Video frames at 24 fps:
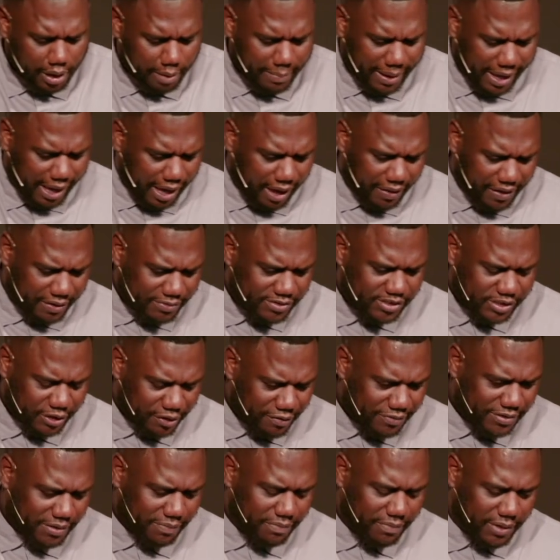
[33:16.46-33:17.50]
about how they've
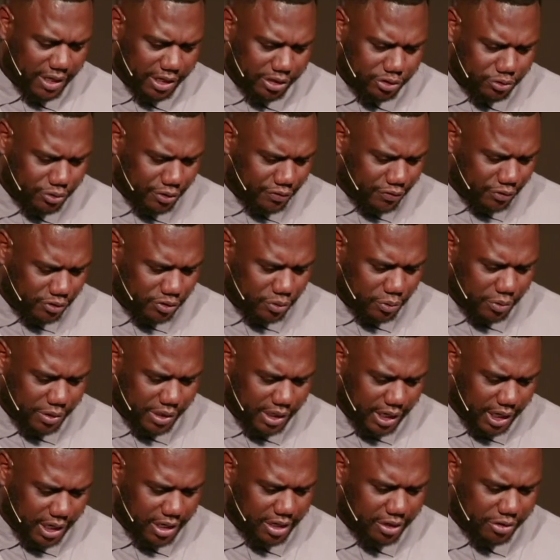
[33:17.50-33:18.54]
served in ministry for
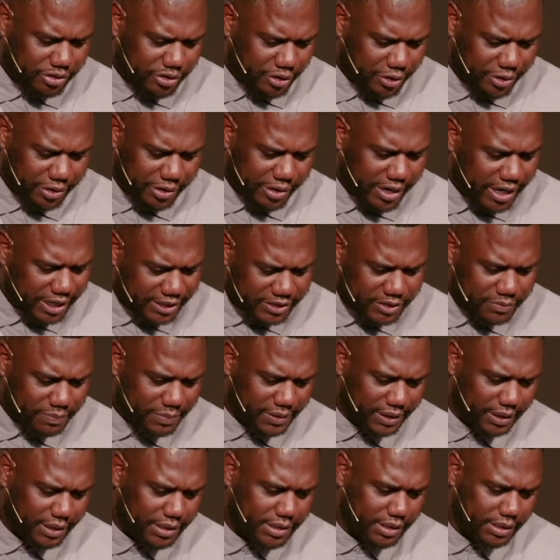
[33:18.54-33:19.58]
28 years, her and her
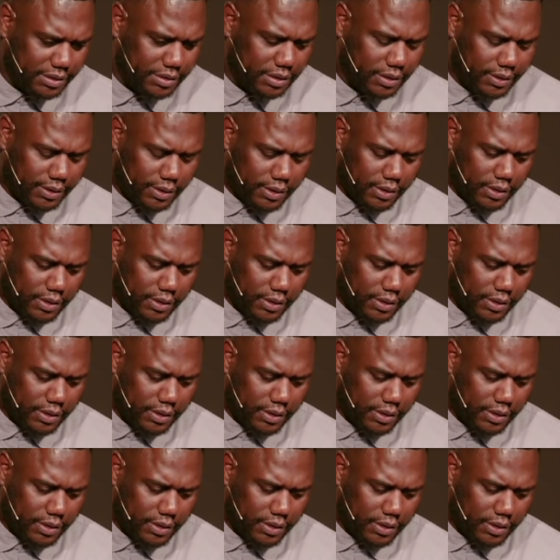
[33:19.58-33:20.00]
husband. And